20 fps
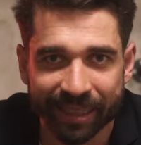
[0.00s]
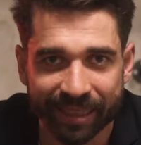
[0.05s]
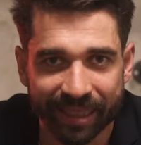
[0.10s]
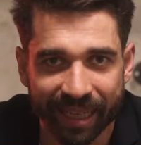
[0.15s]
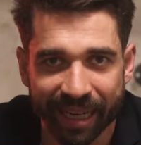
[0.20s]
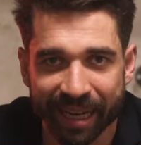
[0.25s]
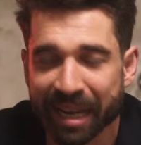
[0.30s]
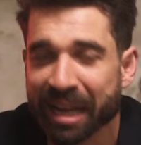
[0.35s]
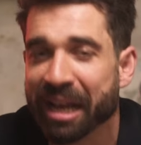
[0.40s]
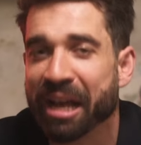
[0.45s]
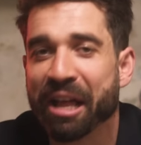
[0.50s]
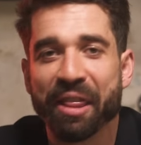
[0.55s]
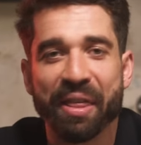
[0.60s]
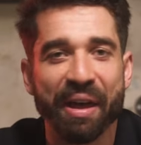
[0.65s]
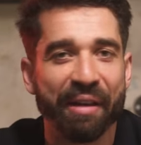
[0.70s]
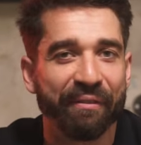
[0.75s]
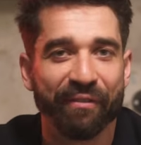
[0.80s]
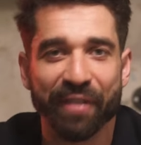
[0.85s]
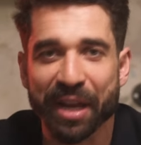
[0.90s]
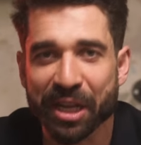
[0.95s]
say
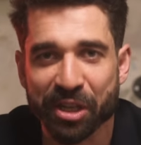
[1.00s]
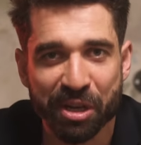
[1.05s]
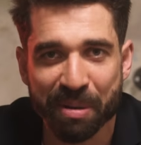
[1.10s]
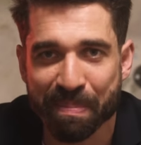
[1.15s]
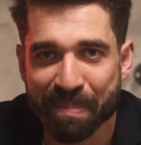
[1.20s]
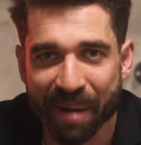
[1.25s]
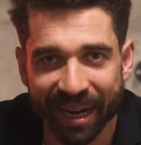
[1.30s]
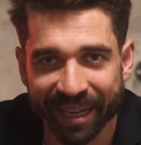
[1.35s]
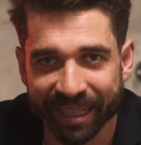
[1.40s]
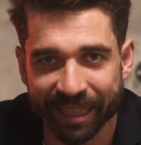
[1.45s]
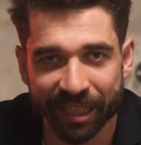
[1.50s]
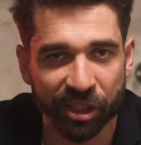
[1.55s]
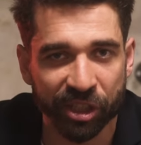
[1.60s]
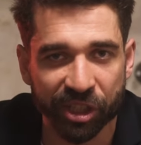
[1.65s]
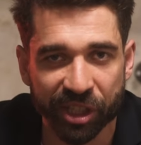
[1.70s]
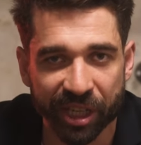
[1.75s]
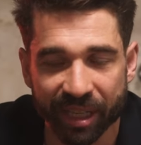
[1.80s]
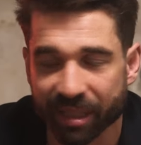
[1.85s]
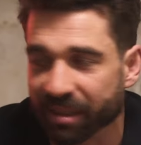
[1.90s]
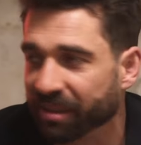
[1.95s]
that Vegemite is
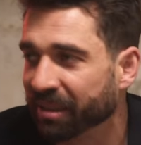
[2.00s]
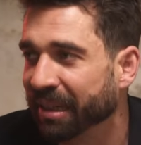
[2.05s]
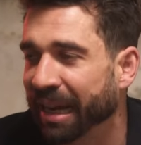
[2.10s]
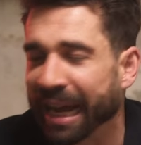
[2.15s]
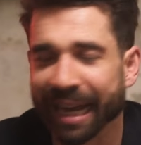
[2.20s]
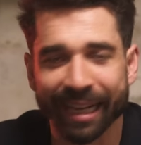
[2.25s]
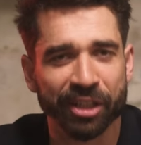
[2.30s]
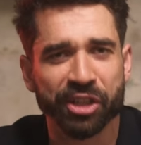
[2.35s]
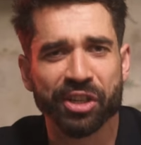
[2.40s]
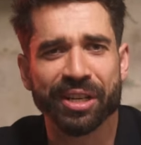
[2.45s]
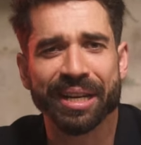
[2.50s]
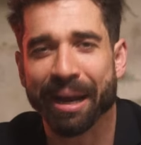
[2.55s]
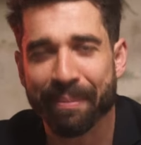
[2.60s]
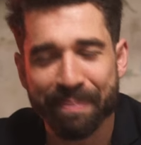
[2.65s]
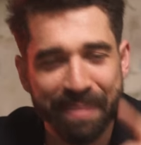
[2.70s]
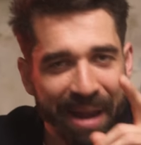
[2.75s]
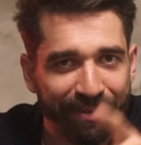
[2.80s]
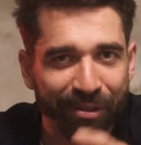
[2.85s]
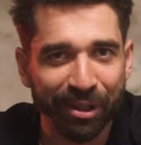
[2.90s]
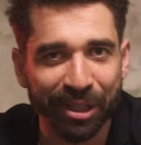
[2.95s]
shit. Actually,
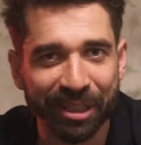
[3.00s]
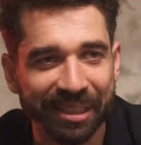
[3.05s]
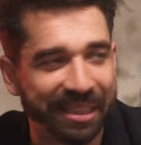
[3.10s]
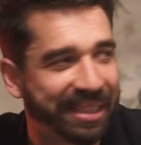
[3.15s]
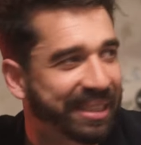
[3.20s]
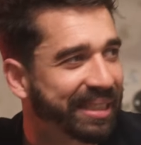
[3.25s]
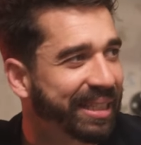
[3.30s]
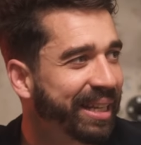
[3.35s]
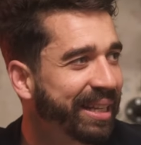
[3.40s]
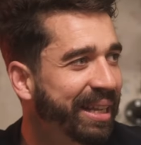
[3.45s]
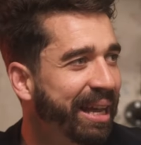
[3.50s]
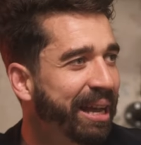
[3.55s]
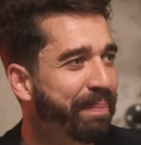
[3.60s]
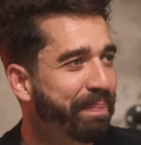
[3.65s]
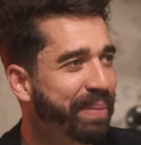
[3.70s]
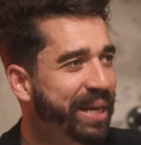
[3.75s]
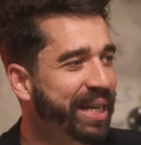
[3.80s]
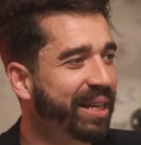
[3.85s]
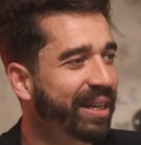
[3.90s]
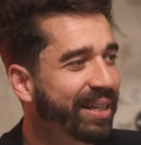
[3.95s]
I'm never going to say
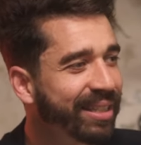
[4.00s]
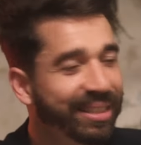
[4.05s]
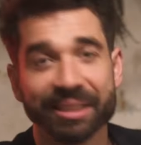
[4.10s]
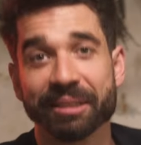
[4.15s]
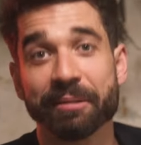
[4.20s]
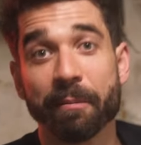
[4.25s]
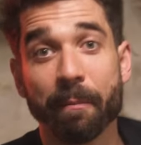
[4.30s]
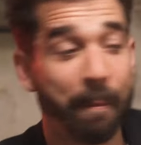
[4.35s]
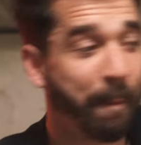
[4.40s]
that because